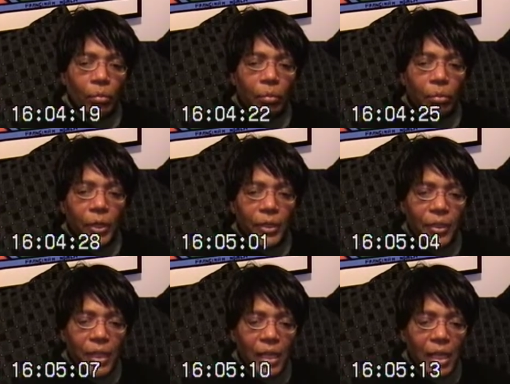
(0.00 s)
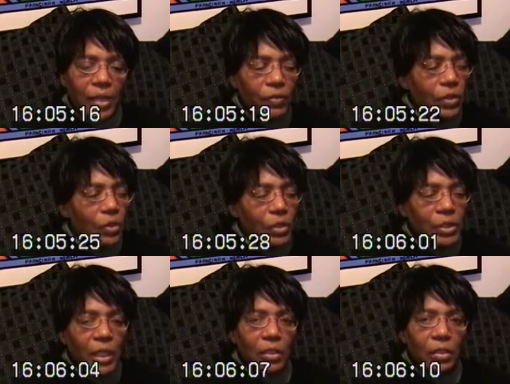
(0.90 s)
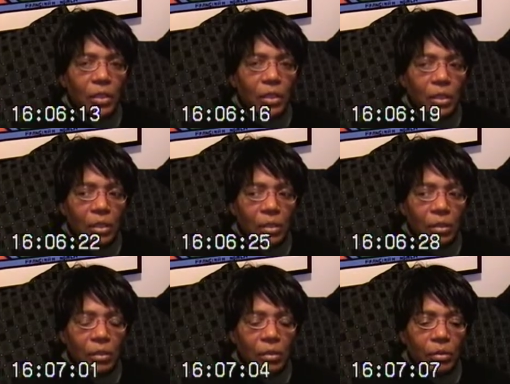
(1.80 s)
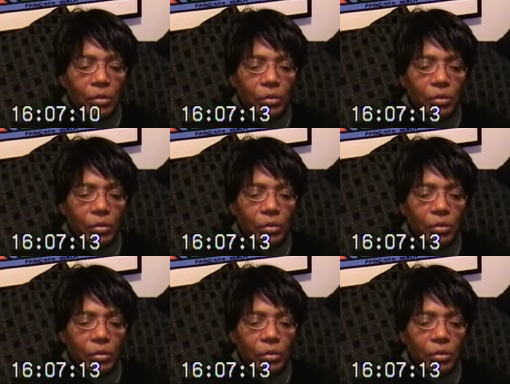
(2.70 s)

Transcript: but then I even looked at the, uh, uh,